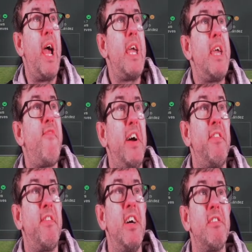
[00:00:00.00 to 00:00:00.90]
a
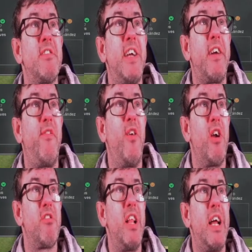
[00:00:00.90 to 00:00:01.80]
fantastic
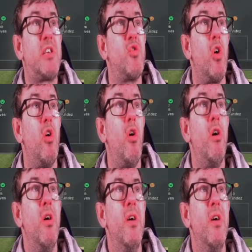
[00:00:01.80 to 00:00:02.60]
first leg draw.